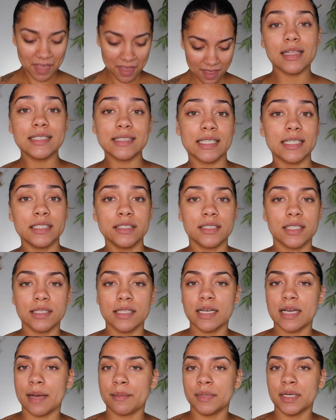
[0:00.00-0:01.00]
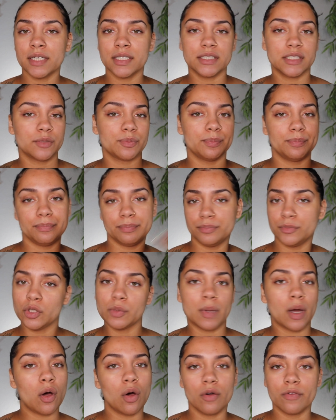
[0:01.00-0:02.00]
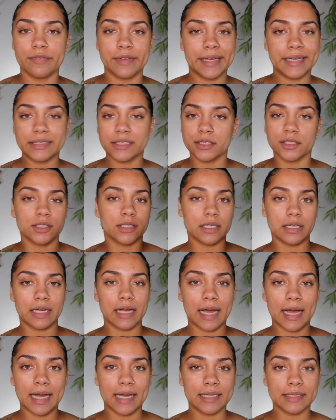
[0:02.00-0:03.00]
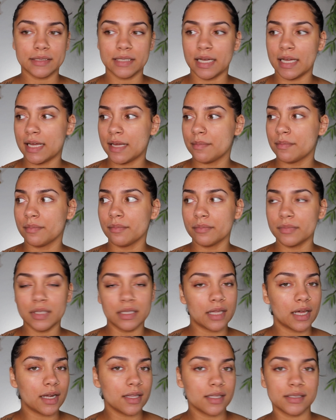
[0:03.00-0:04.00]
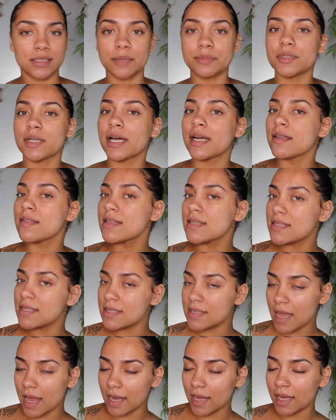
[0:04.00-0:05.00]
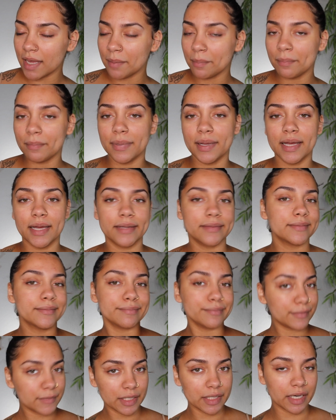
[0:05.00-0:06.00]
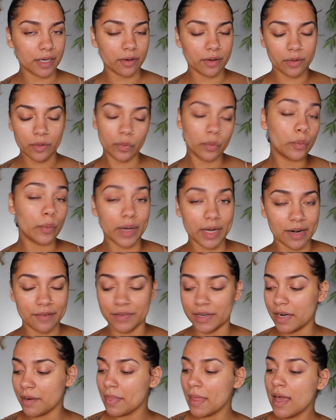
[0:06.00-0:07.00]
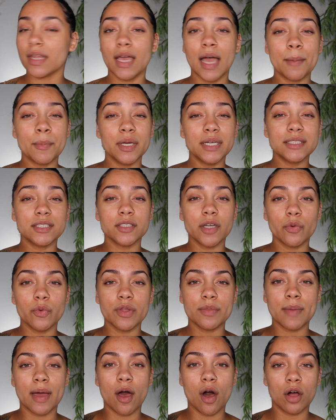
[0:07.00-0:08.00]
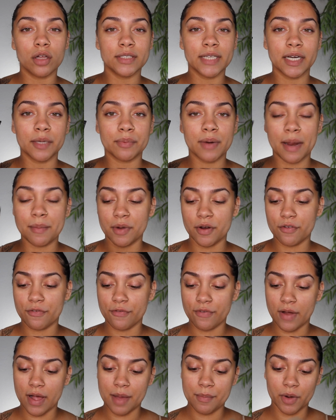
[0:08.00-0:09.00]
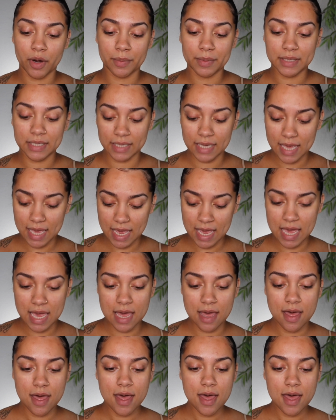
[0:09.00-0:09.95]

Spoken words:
Let's get into the look. I'm gonna just do my whole face to show you guys. A lot of the steps are kind of the same, but you know, whatever. I'm gonna start with my all-nighter primer from Urban Decay.